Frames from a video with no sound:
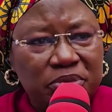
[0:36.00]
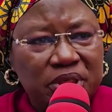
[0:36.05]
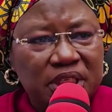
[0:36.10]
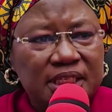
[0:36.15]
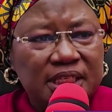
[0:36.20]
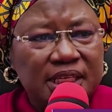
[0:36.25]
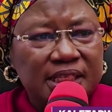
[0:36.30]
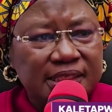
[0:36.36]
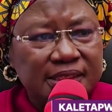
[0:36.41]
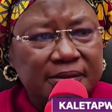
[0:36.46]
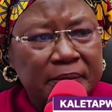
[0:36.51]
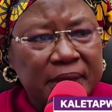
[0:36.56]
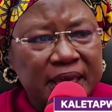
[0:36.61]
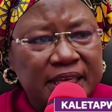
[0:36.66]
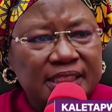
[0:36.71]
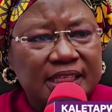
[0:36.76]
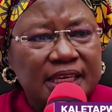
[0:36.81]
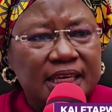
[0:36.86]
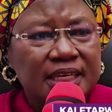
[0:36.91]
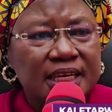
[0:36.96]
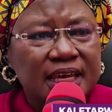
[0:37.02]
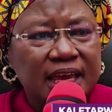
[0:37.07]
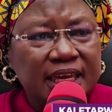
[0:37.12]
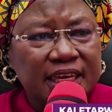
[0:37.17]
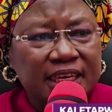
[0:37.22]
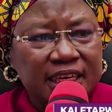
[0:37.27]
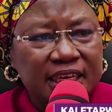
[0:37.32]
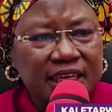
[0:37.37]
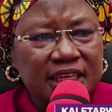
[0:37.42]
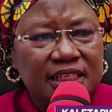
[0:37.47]
being decimated
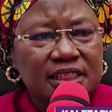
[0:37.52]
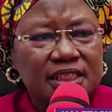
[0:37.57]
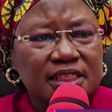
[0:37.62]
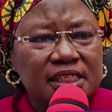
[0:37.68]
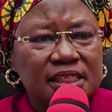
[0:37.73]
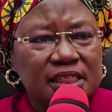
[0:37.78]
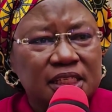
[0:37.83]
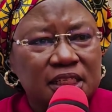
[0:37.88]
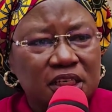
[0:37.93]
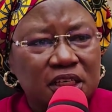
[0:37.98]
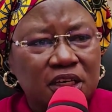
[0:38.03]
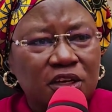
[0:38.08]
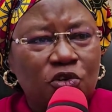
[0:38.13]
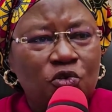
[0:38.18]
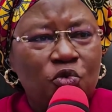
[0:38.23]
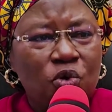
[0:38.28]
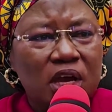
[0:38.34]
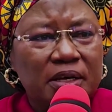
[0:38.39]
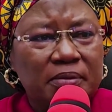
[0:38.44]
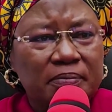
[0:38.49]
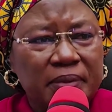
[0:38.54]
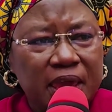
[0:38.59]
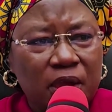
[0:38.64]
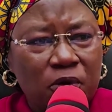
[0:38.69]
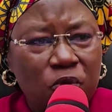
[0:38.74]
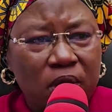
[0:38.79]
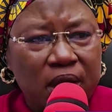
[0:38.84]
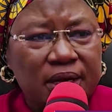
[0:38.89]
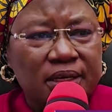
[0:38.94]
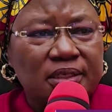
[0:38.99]
and killed one by
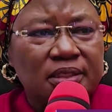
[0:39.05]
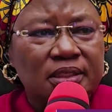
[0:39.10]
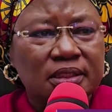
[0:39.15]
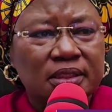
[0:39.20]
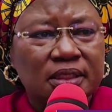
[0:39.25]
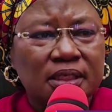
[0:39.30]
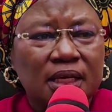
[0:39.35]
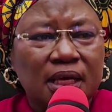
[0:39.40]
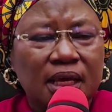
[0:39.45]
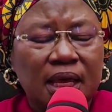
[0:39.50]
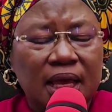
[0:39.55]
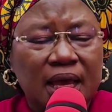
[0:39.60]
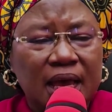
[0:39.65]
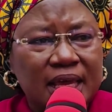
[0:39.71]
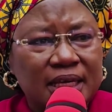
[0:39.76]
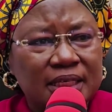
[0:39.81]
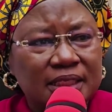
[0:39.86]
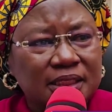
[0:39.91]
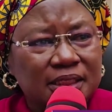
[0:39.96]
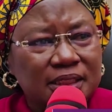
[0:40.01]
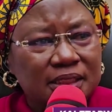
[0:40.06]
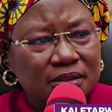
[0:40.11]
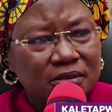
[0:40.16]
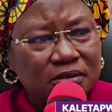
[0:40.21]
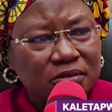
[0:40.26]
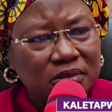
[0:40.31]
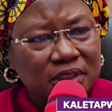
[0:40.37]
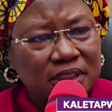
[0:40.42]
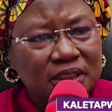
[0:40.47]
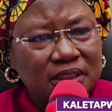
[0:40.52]
one. And
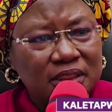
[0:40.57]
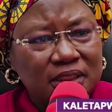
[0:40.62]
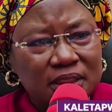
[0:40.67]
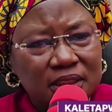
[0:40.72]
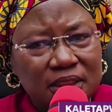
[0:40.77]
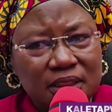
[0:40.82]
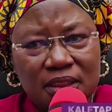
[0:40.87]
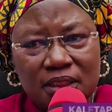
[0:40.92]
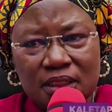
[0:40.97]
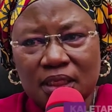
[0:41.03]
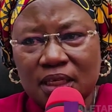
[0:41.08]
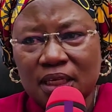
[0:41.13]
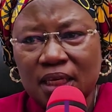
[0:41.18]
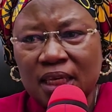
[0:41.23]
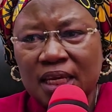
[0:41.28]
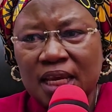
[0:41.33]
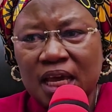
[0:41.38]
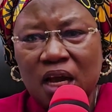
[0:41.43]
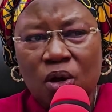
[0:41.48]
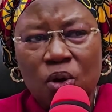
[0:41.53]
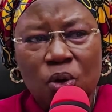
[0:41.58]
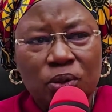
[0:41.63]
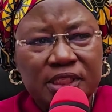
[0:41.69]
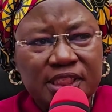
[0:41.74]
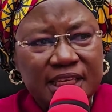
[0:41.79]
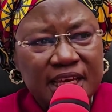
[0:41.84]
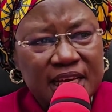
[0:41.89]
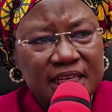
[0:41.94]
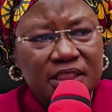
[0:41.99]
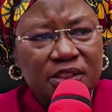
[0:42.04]
in our
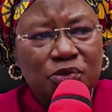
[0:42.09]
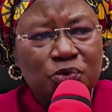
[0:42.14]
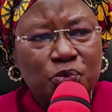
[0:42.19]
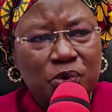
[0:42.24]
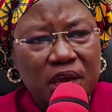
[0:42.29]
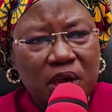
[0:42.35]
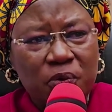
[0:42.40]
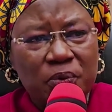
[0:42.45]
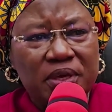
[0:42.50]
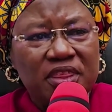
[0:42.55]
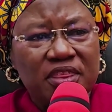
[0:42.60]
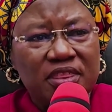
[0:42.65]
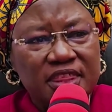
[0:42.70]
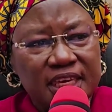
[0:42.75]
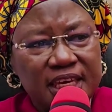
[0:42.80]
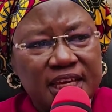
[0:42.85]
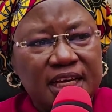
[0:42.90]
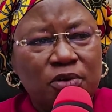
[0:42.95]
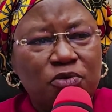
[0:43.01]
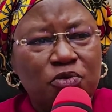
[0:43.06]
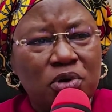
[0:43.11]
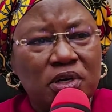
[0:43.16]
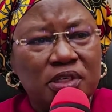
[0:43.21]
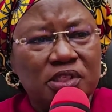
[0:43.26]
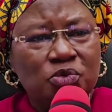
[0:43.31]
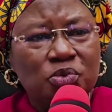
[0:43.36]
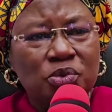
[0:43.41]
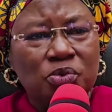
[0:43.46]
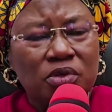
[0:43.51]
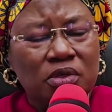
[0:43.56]
hotels where we think
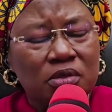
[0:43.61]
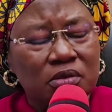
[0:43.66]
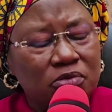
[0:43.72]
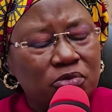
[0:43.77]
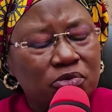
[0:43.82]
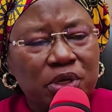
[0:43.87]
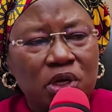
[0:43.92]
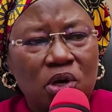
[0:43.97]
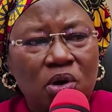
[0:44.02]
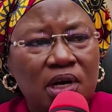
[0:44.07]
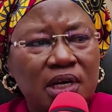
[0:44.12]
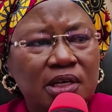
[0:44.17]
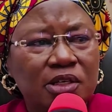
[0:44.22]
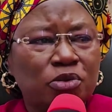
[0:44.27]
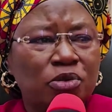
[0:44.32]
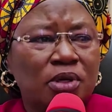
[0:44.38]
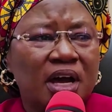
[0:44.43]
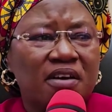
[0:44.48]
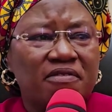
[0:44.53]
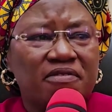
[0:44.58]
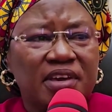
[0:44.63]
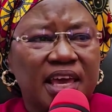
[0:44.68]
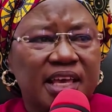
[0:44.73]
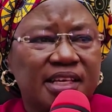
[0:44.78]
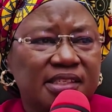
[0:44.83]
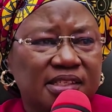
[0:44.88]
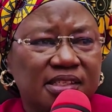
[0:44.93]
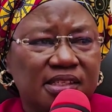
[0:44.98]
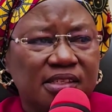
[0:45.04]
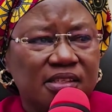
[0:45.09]
once we all do have
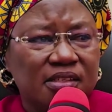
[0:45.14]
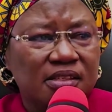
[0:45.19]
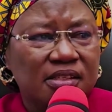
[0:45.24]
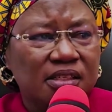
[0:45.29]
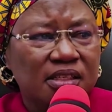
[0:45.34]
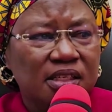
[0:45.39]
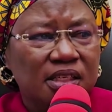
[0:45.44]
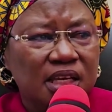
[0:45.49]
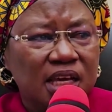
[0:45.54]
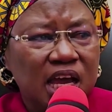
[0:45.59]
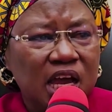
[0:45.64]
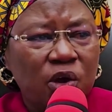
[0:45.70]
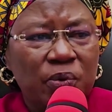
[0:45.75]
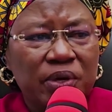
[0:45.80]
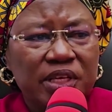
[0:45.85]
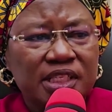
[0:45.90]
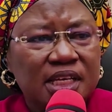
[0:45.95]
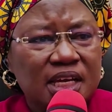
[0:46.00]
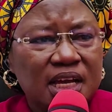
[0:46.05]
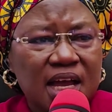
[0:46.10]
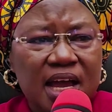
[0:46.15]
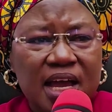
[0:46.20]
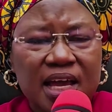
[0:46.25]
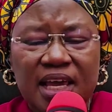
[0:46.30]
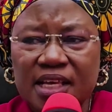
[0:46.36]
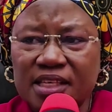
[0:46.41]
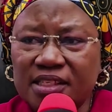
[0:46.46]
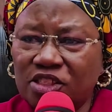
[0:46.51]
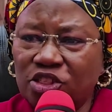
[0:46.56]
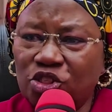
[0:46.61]
guests, and we take our
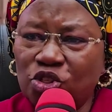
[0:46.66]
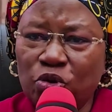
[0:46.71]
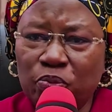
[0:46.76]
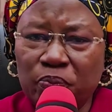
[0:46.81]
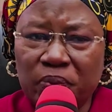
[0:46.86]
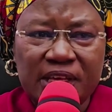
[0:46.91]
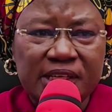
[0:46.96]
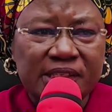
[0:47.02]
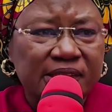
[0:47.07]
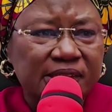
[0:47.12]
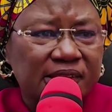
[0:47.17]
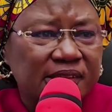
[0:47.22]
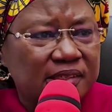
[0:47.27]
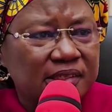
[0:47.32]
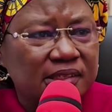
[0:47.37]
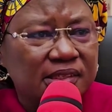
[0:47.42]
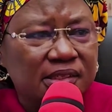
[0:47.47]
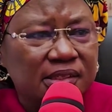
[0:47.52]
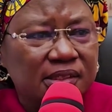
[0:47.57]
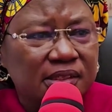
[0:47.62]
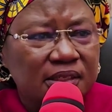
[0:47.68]
guests to your places.